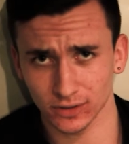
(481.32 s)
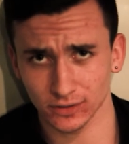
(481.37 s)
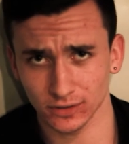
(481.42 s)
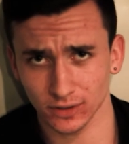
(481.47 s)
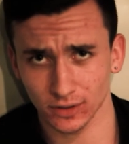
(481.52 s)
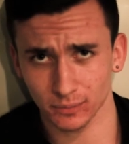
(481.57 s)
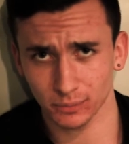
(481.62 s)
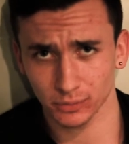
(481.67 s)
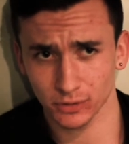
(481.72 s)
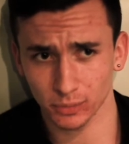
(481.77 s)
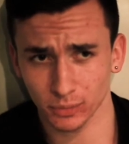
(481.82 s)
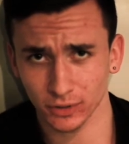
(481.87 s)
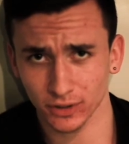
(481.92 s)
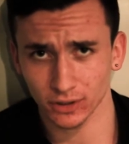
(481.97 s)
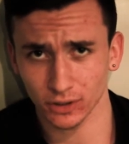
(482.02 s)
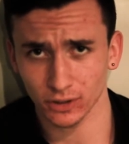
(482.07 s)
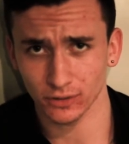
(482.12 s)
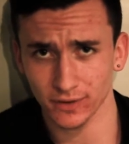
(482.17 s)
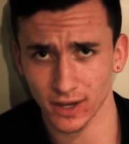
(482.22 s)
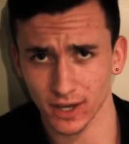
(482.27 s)
and to bring
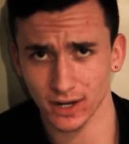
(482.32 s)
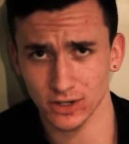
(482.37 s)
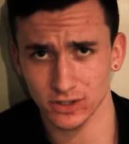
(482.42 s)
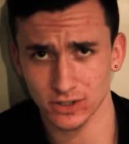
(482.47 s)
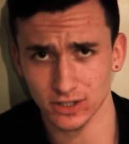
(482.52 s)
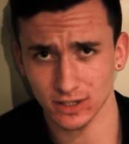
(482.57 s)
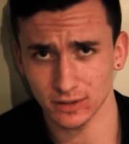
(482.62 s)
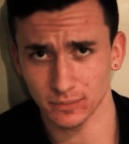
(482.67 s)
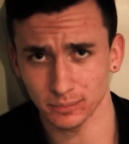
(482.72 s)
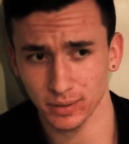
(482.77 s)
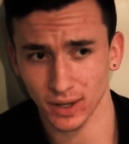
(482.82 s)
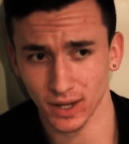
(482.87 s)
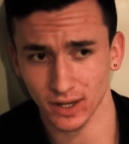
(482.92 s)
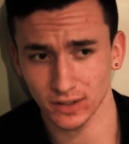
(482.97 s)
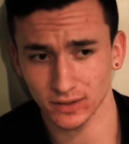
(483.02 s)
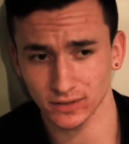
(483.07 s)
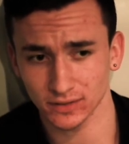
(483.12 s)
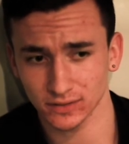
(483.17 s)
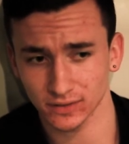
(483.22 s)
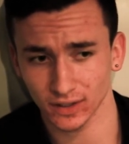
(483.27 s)
a lot of energy and
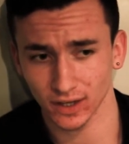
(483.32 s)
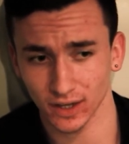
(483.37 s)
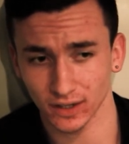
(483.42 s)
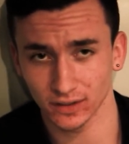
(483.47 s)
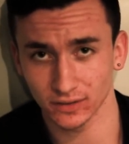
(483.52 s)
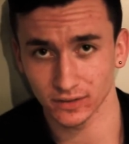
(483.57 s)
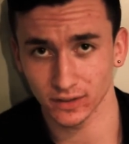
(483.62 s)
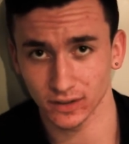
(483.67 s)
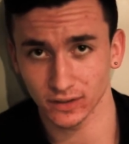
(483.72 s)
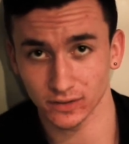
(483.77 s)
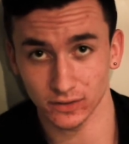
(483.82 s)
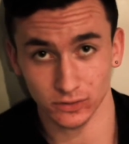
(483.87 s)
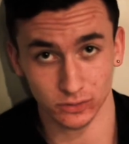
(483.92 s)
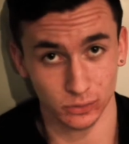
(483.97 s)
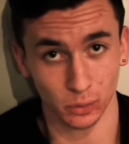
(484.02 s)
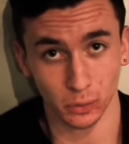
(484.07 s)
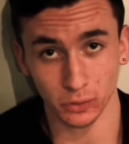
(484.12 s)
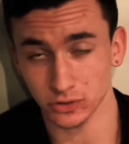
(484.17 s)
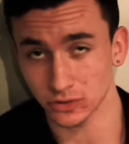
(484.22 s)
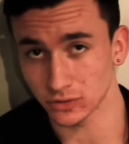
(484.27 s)
pace and
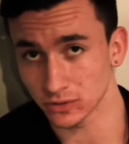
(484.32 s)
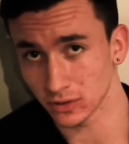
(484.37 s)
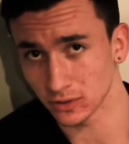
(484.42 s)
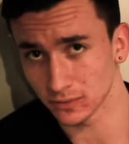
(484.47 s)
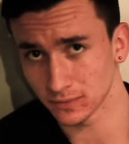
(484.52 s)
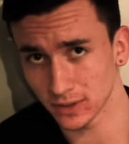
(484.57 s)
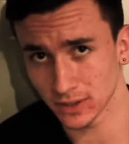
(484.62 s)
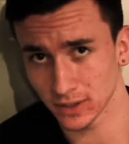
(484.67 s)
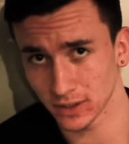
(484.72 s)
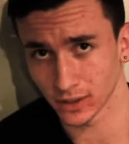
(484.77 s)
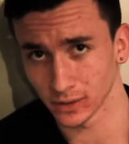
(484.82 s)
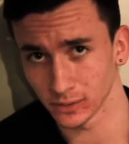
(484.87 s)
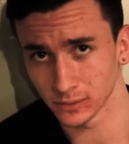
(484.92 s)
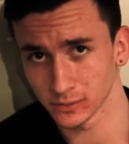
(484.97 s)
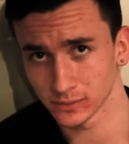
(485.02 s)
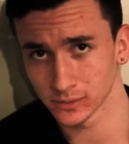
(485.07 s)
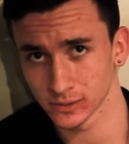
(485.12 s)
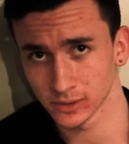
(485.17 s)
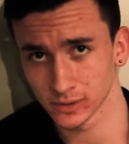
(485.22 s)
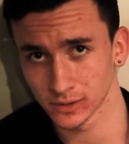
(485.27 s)
distortion to the video,
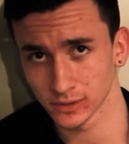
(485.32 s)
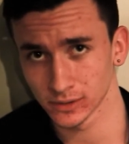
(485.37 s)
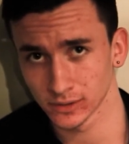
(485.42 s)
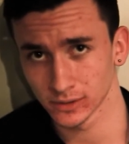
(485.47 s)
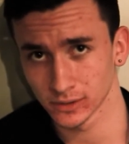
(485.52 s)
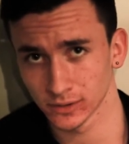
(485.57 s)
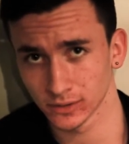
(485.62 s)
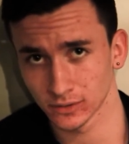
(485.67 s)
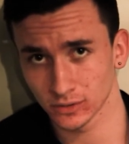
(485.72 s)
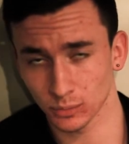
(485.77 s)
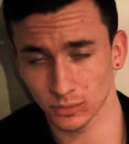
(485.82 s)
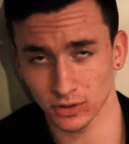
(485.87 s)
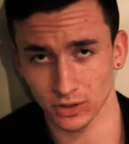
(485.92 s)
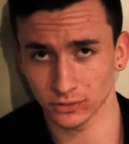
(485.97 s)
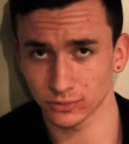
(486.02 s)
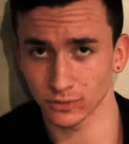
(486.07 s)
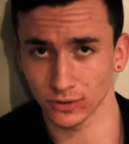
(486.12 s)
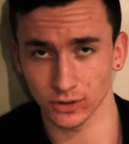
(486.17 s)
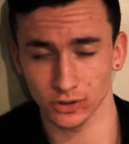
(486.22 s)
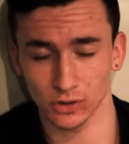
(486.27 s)
something
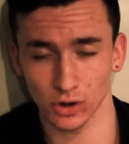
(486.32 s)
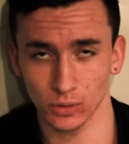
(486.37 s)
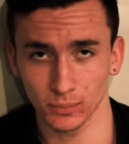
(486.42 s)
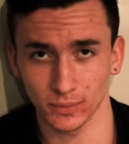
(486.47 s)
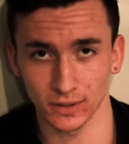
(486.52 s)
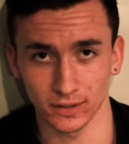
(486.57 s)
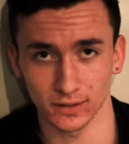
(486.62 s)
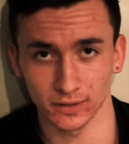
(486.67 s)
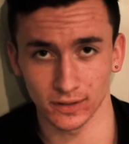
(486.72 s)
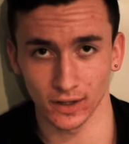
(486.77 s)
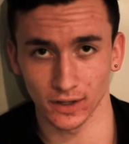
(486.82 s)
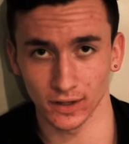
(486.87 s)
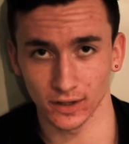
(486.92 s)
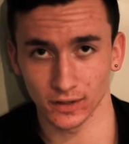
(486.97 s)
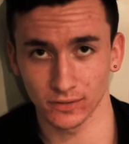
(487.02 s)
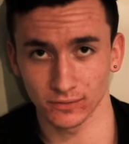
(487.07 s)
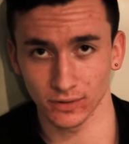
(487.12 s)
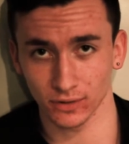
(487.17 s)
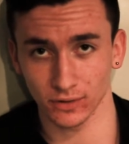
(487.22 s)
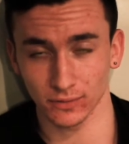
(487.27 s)
that's very common
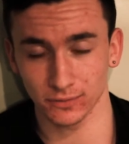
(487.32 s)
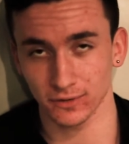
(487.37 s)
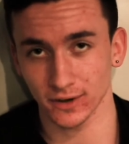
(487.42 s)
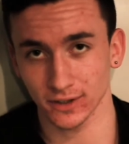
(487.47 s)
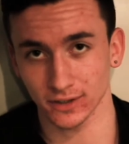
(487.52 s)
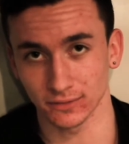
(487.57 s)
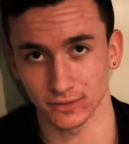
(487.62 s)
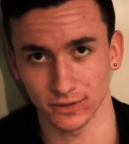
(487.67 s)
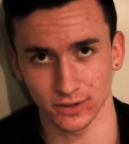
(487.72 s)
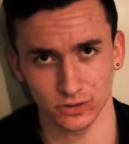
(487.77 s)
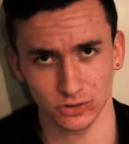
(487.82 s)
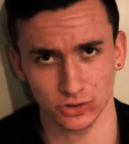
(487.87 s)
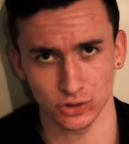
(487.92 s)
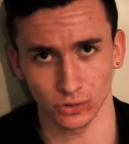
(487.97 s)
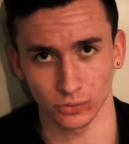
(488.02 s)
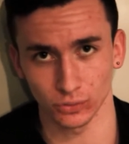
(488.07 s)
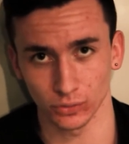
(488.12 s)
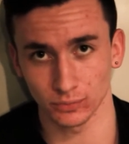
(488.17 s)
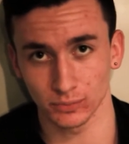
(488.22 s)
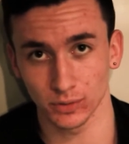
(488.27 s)
and very effective in this
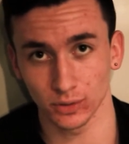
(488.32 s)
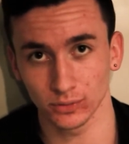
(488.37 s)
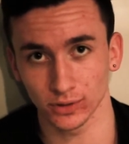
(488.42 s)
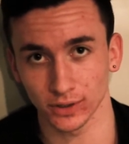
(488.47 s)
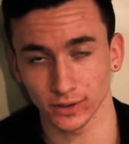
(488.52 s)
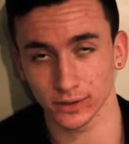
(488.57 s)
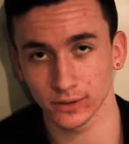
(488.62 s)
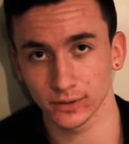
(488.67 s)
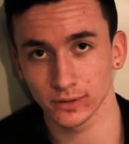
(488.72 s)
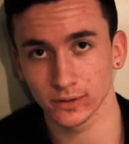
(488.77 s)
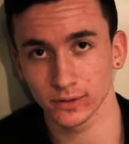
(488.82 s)
genre of music.